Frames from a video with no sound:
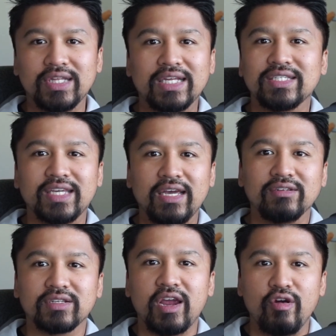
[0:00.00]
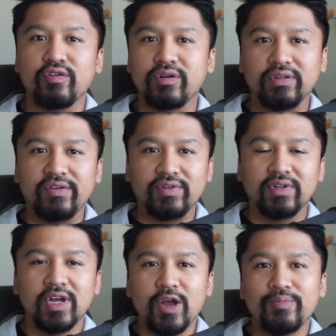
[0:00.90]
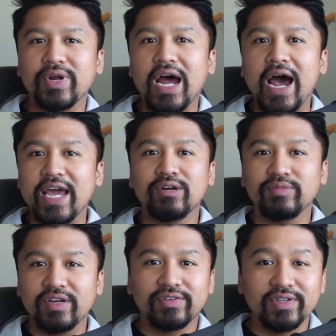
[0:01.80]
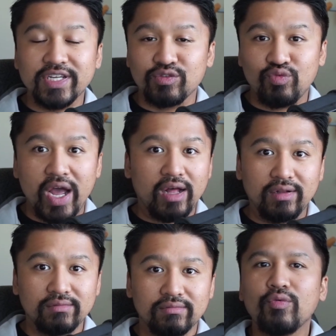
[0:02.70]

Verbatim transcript: that scales character level, but item level as well.